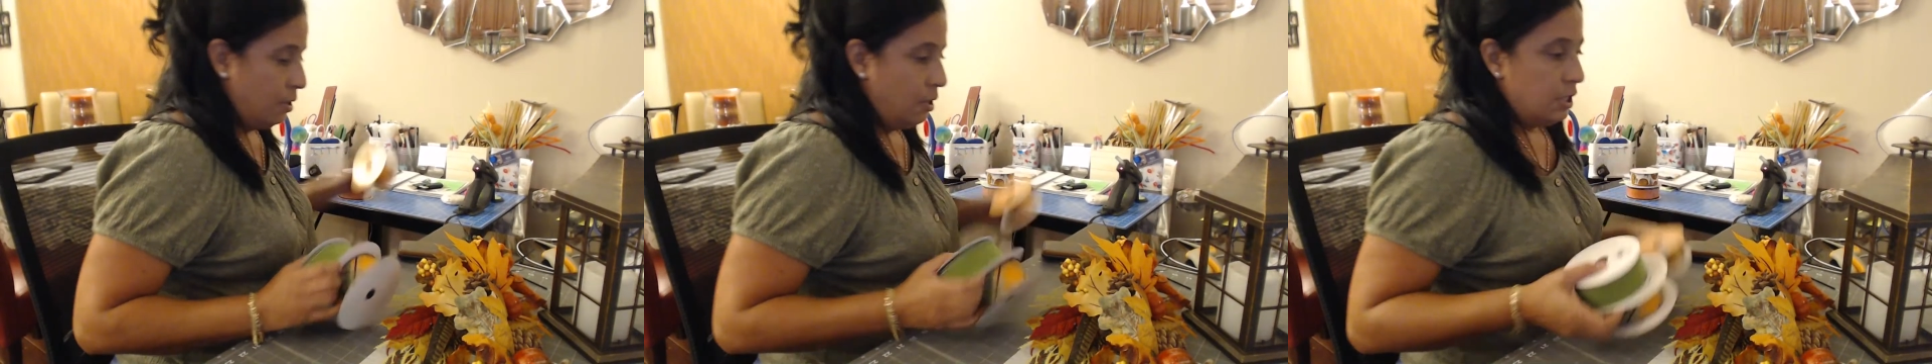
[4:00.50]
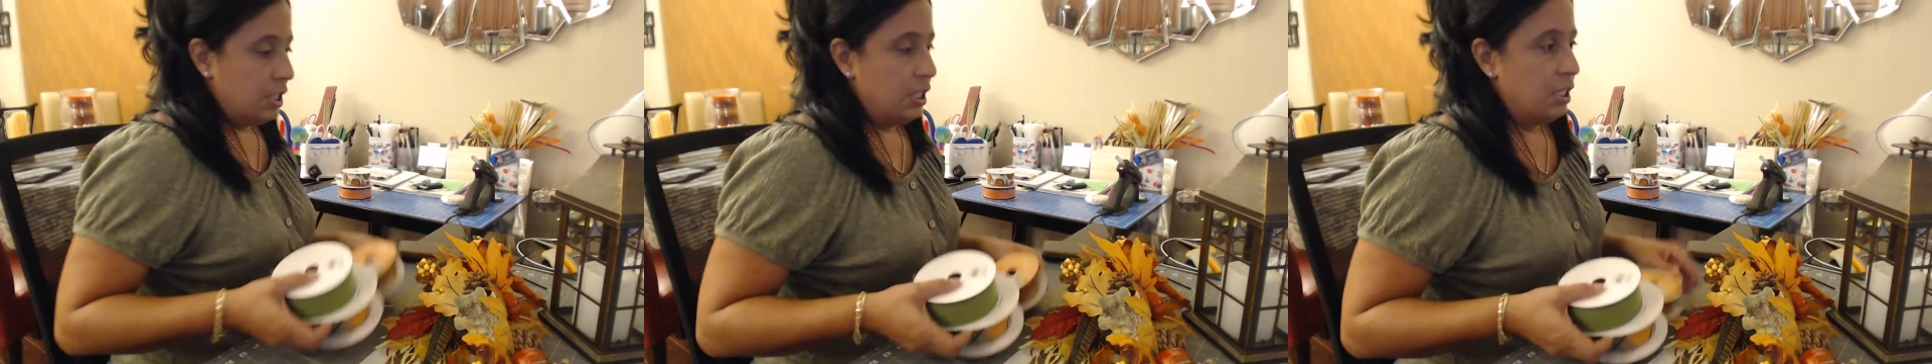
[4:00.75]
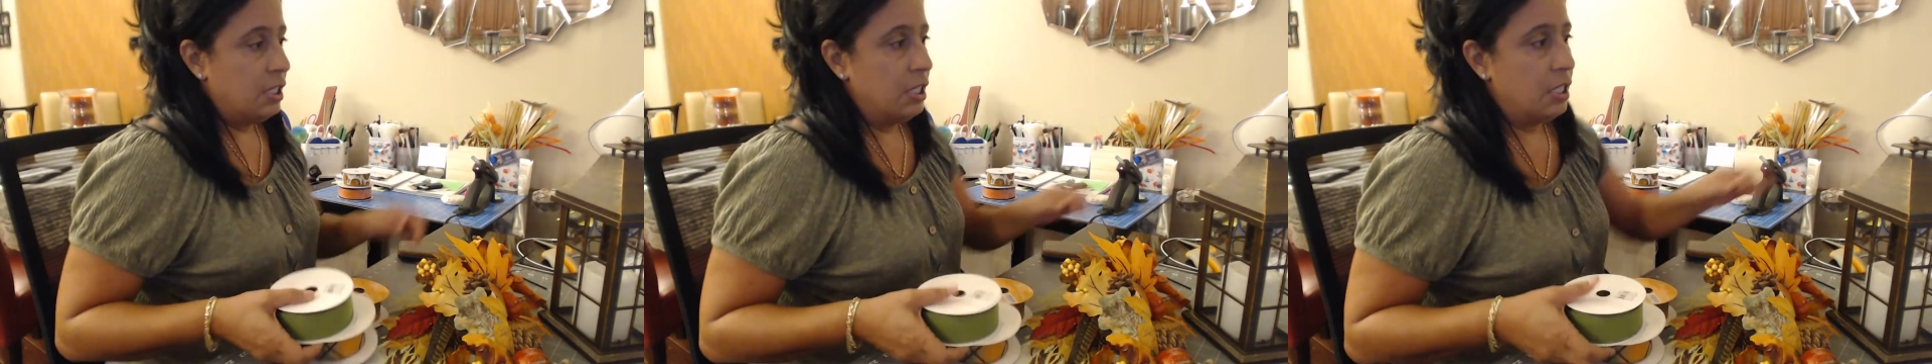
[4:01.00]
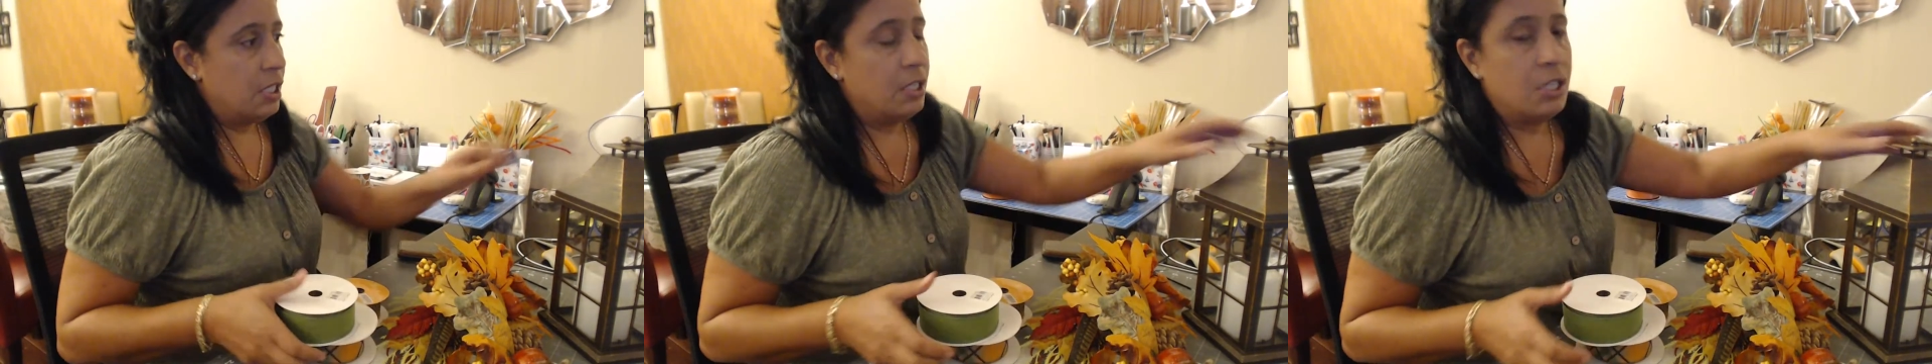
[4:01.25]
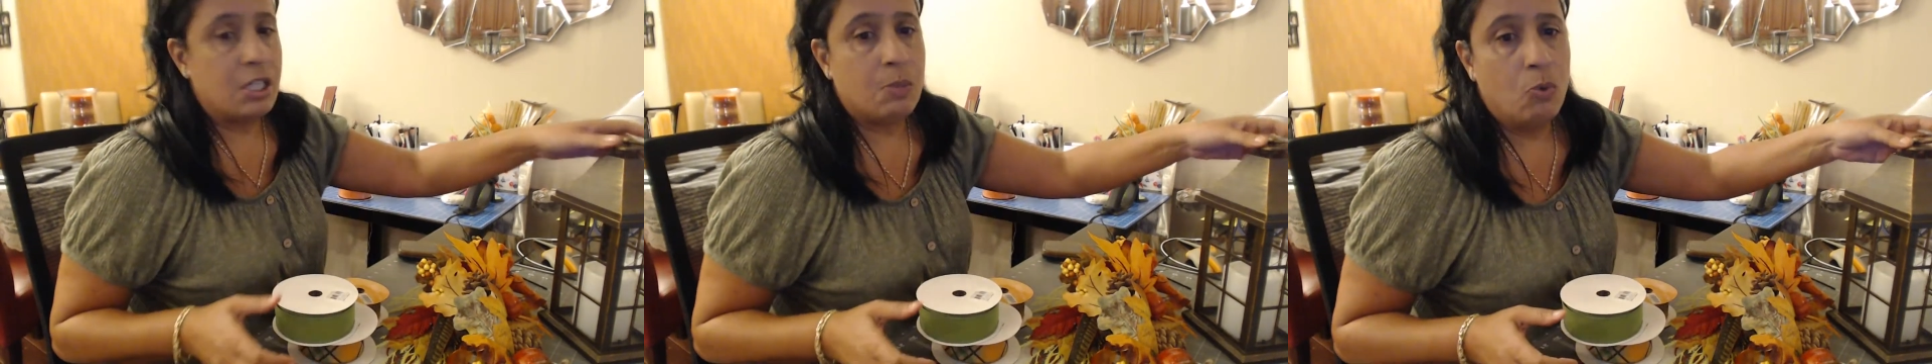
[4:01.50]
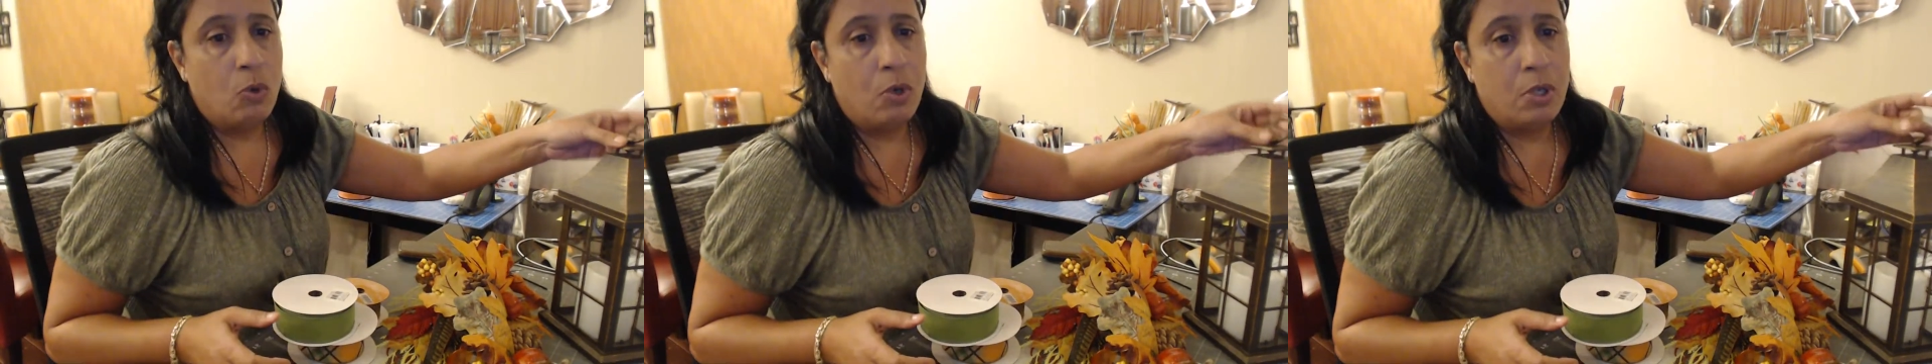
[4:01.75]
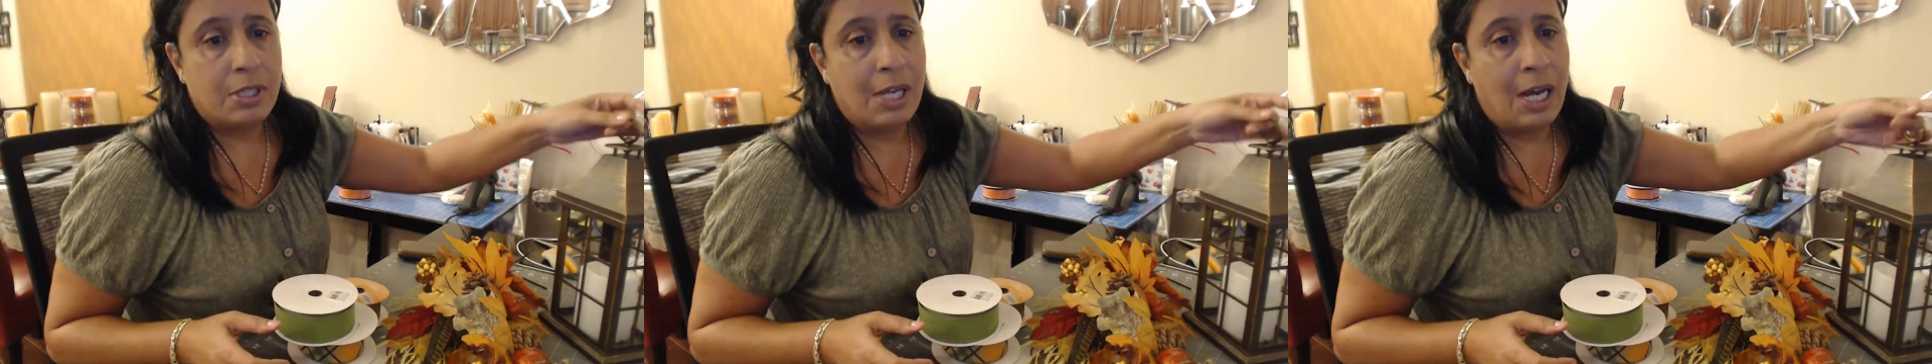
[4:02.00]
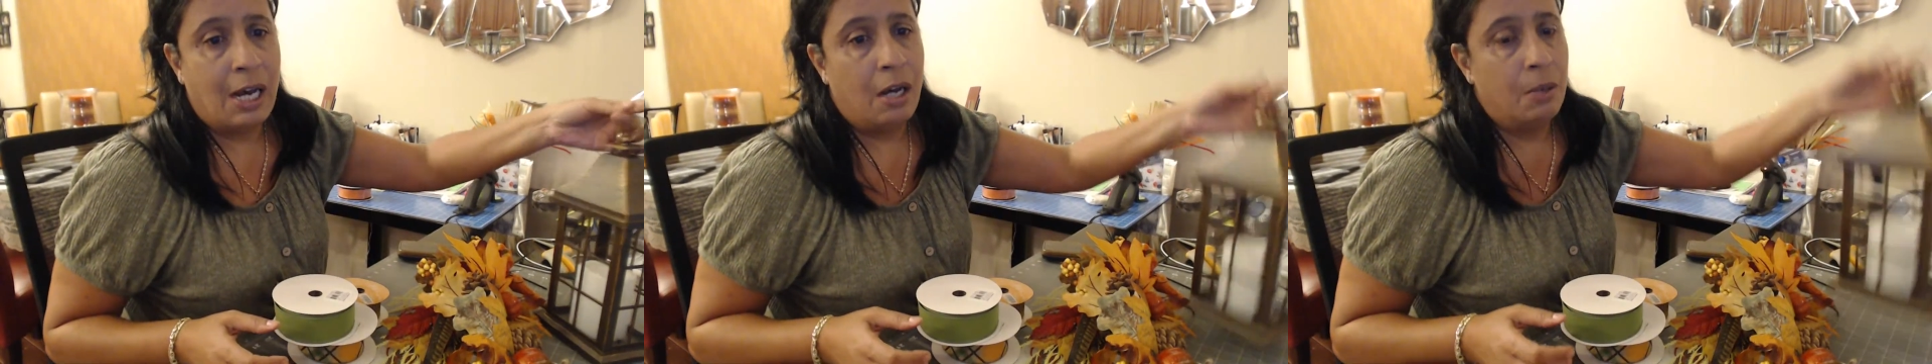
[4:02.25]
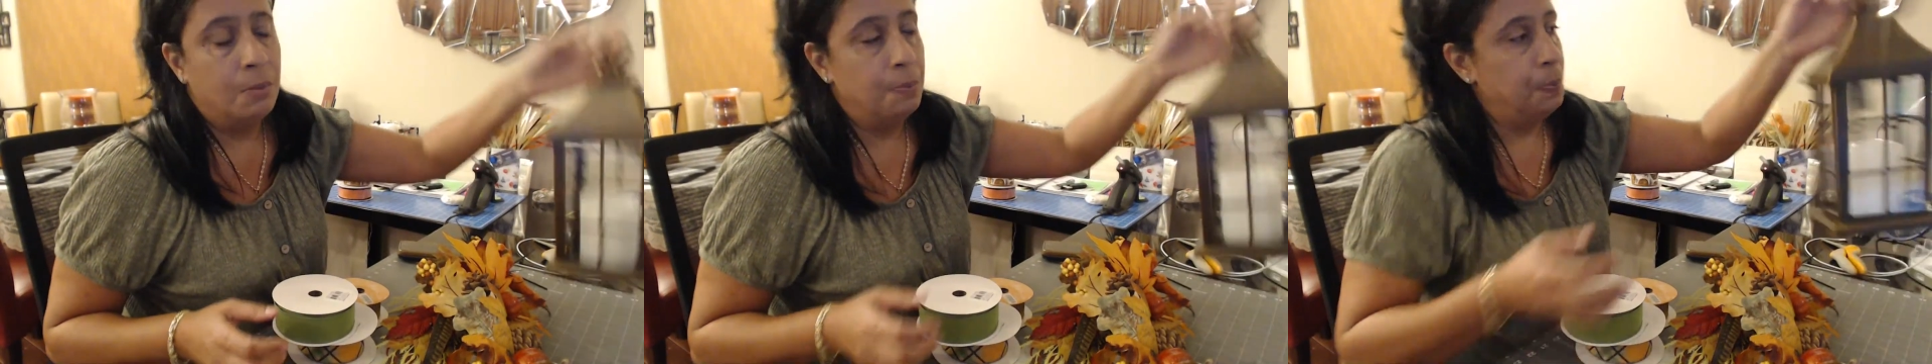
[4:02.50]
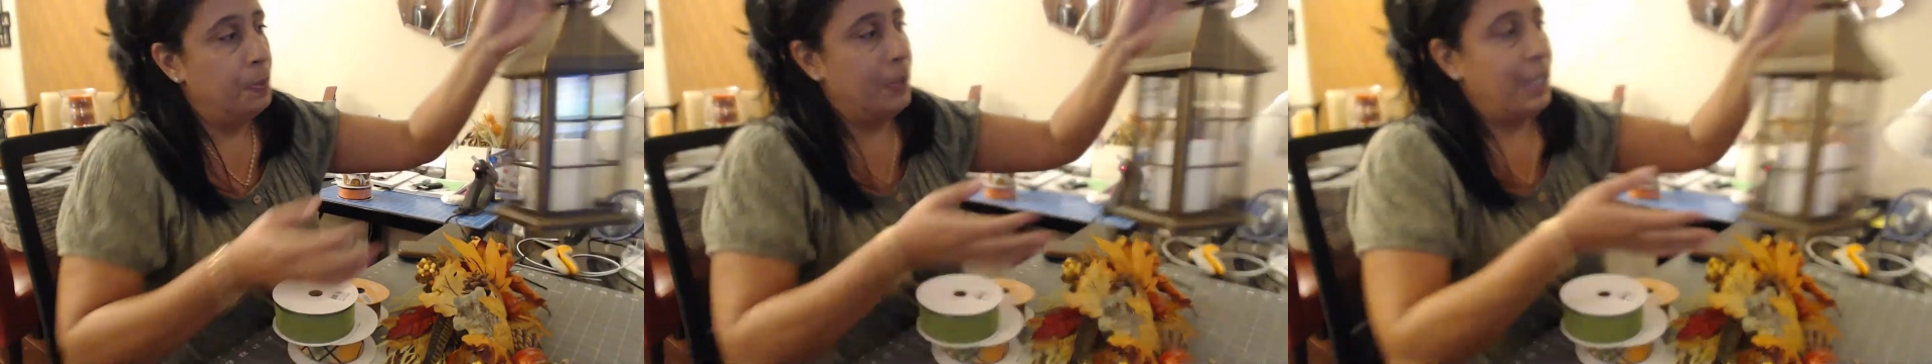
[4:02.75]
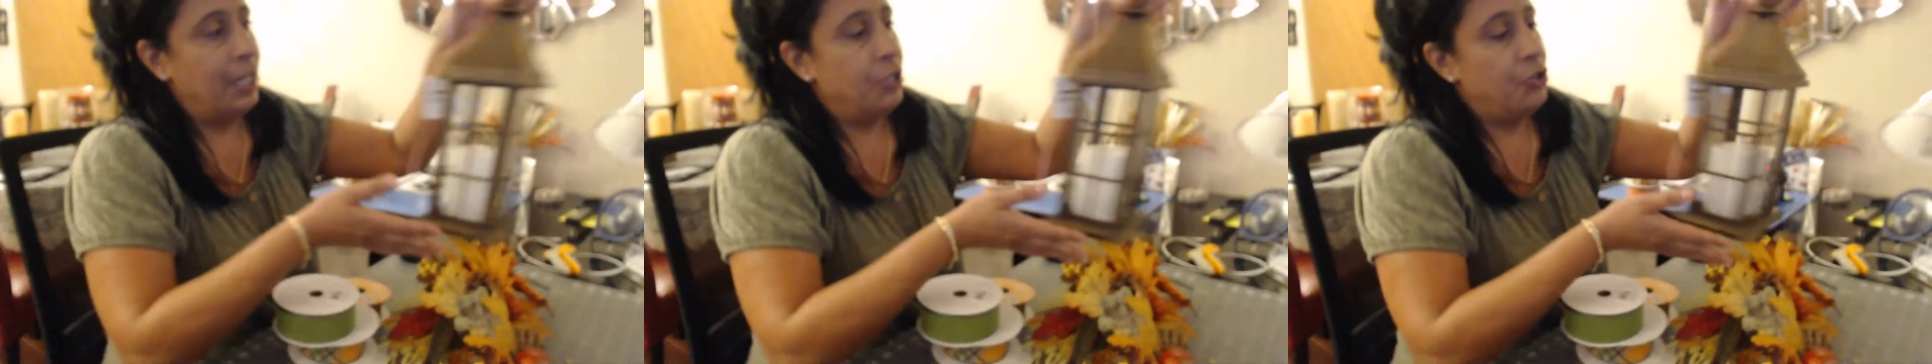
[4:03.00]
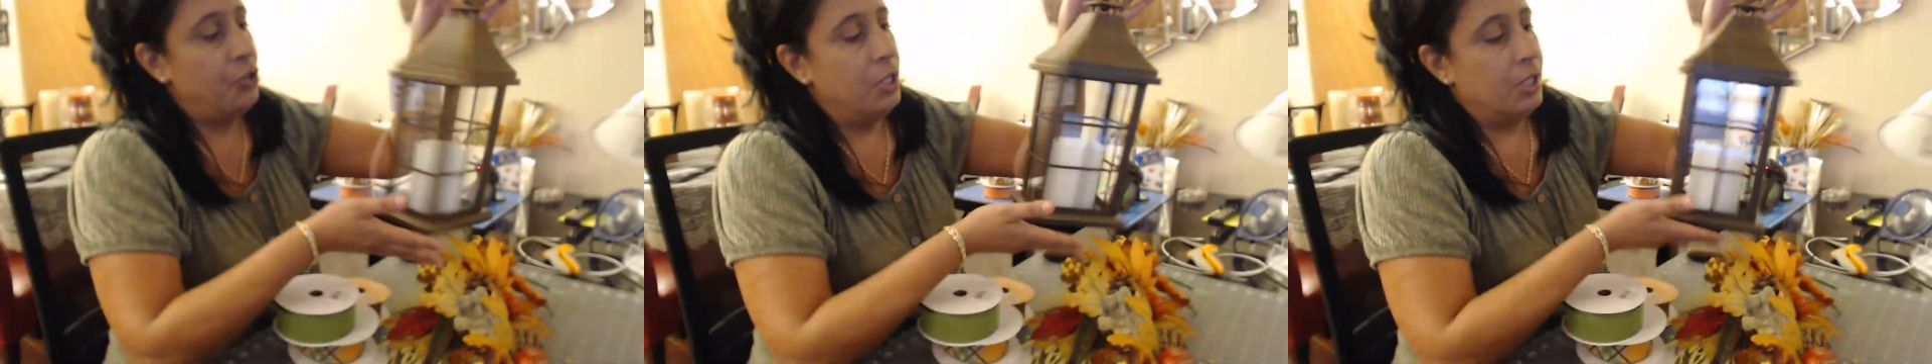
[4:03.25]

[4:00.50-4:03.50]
Since this is a small lantern,